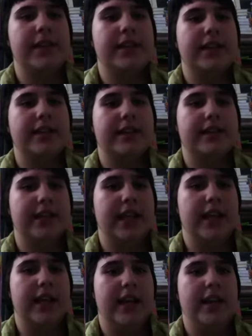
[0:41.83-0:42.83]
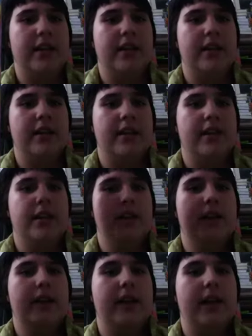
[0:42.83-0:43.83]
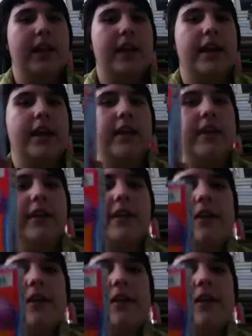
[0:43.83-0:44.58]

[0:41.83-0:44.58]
since I've seen it. And